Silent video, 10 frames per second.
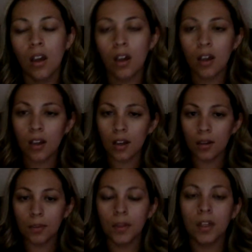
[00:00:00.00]

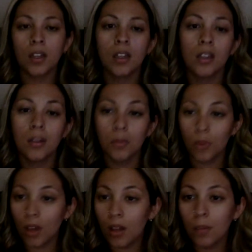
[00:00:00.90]
Um,
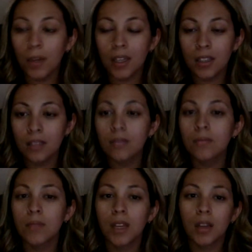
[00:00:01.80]
well, my
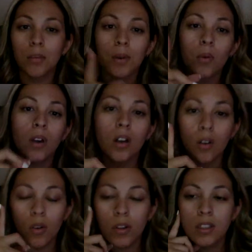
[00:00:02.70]
number one
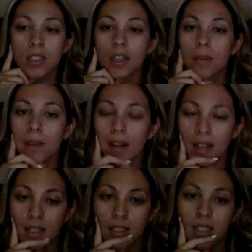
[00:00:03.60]
goal is to get my
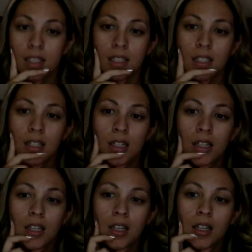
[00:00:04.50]
license.
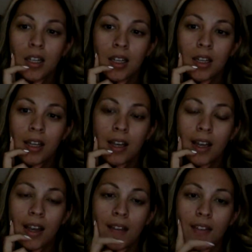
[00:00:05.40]
I
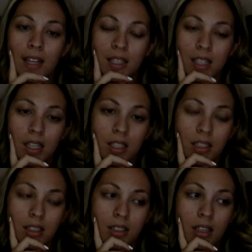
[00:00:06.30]
have that
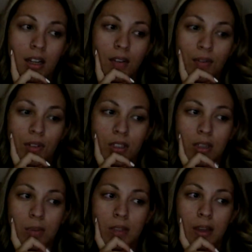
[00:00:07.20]
test set up for
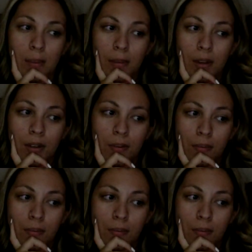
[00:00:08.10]
September,